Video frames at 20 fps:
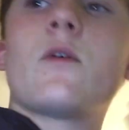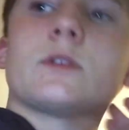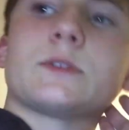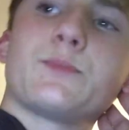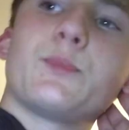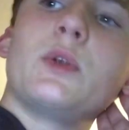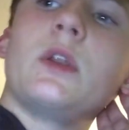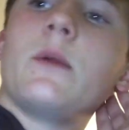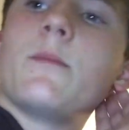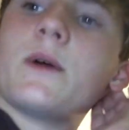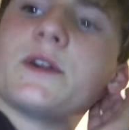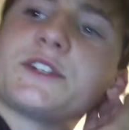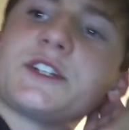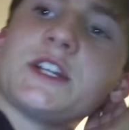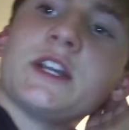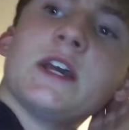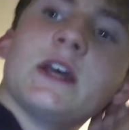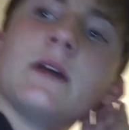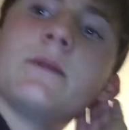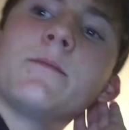then that was pretty
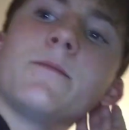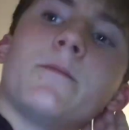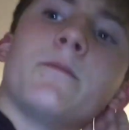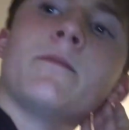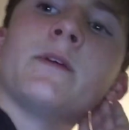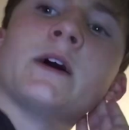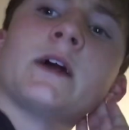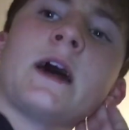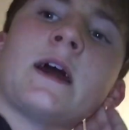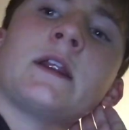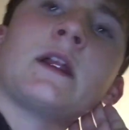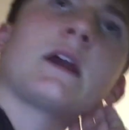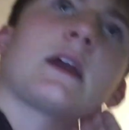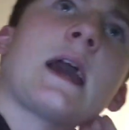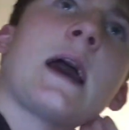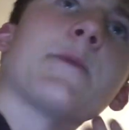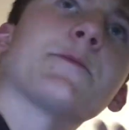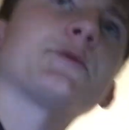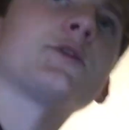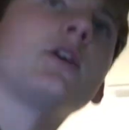much it but I
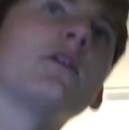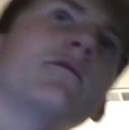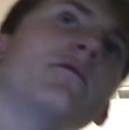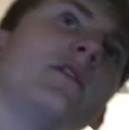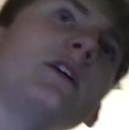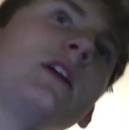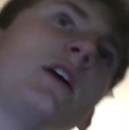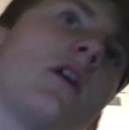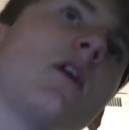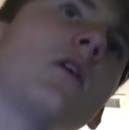didn't capture it on